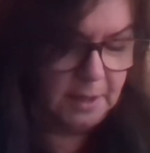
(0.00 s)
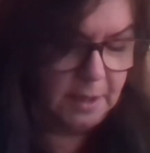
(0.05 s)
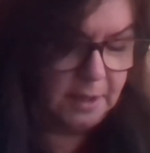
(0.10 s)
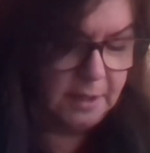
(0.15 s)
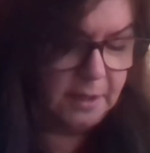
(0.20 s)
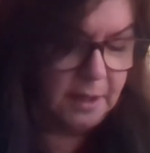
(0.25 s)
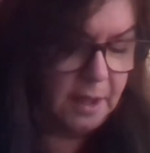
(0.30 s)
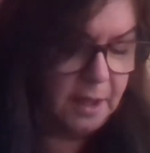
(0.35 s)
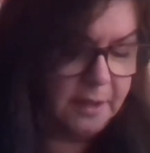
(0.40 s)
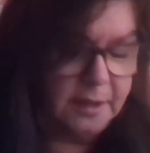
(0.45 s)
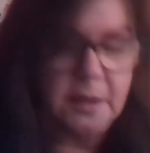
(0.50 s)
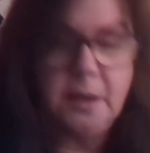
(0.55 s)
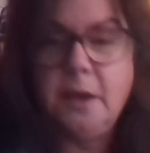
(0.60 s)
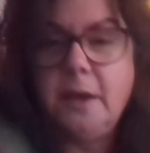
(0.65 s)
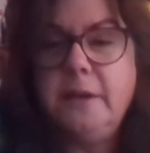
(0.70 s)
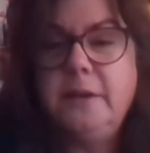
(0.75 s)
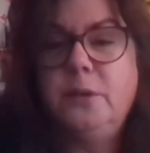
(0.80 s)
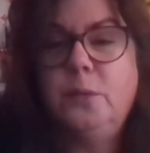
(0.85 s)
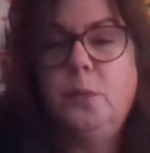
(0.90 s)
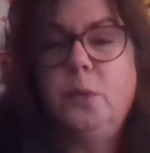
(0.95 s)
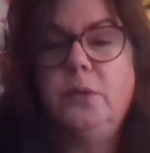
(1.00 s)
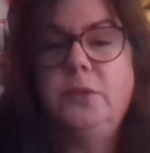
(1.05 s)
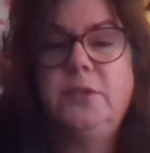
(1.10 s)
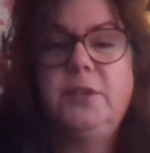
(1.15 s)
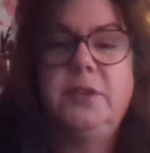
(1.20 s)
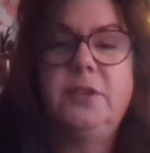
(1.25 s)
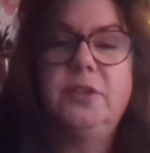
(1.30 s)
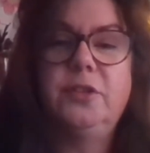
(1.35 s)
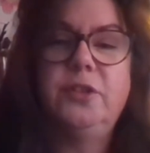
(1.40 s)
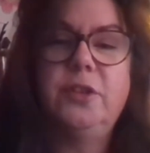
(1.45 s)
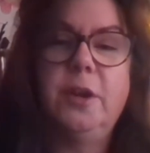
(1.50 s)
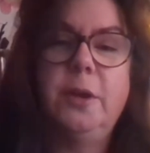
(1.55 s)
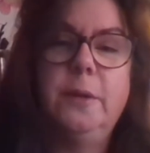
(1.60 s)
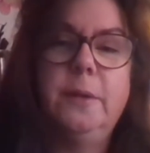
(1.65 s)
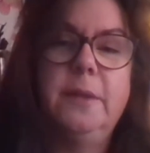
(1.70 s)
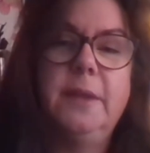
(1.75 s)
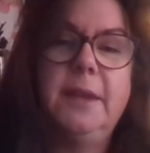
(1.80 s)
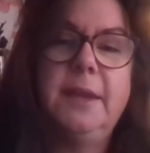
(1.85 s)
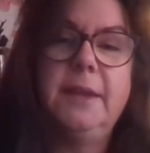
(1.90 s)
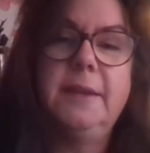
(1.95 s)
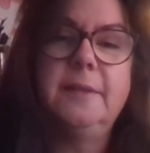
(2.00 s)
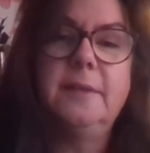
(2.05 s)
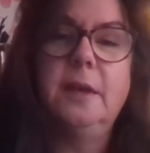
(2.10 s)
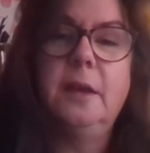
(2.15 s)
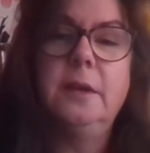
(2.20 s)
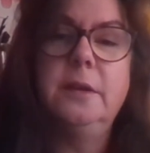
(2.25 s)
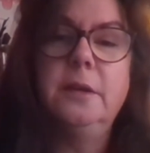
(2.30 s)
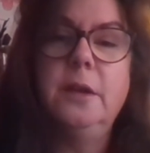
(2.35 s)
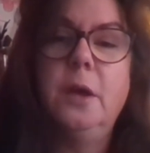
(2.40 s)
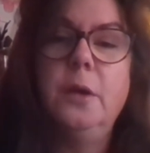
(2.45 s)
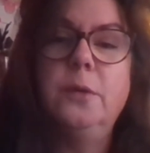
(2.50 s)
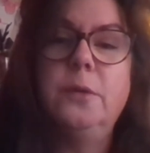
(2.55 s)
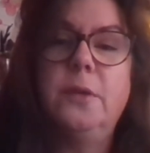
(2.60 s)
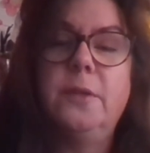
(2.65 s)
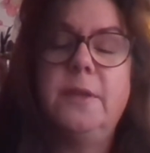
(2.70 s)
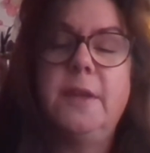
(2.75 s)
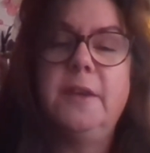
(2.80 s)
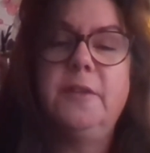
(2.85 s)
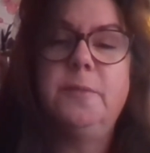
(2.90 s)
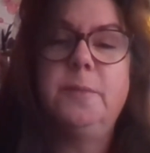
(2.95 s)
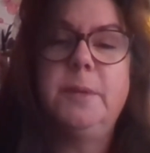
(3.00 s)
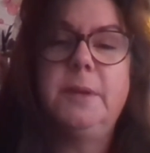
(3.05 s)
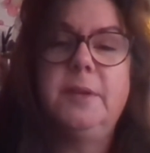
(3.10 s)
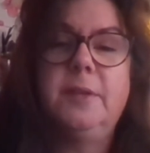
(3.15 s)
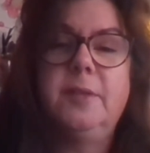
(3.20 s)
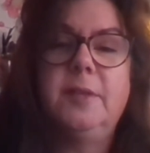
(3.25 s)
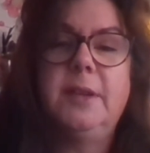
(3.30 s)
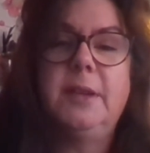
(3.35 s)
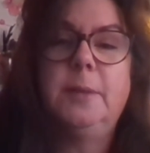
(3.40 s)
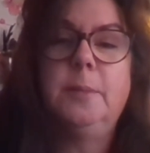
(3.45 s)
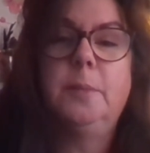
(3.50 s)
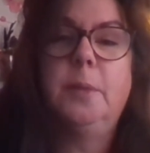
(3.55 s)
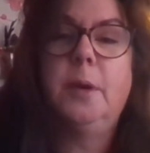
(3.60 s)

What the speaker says: And I kind of wanted to show these. I know that they've been seen